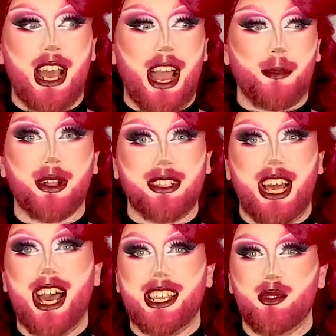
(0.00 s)
I'm
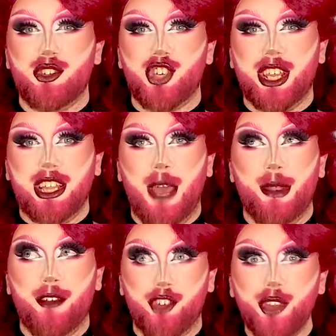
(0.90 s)
glad it was Ginny Lemon.
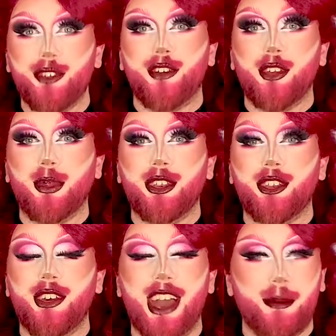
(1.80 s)
If she was the first one to
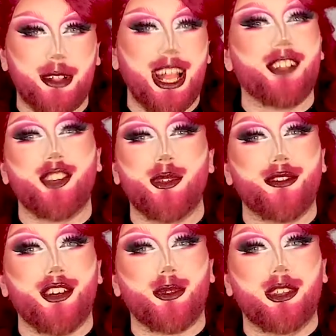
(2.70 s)
do it, I'm glad she was the
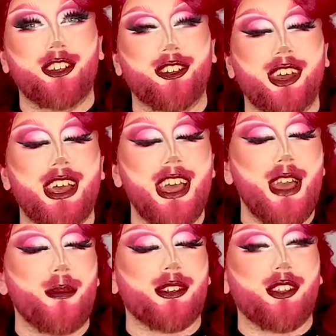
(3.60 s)
first one to do it,
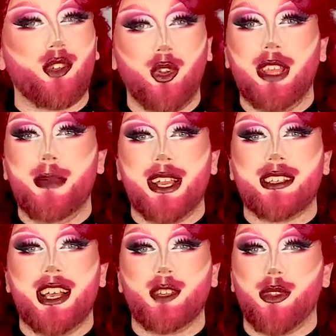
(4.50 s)
because it totally makes
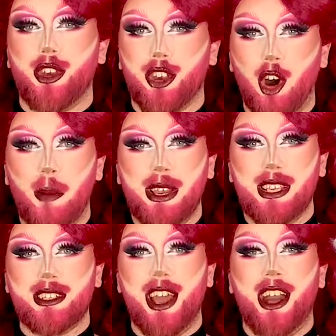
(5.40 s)
sense with her comedy
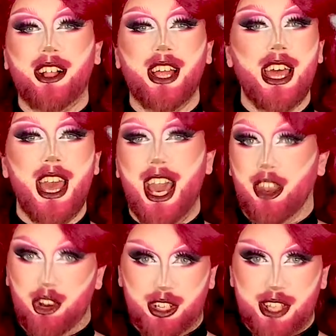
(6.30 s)
style and
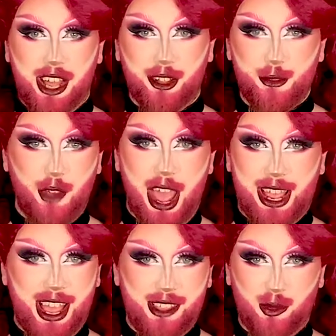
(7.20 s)
her style of drag
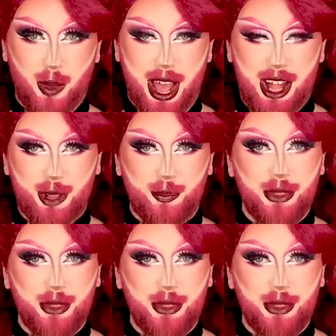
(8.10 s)
as well.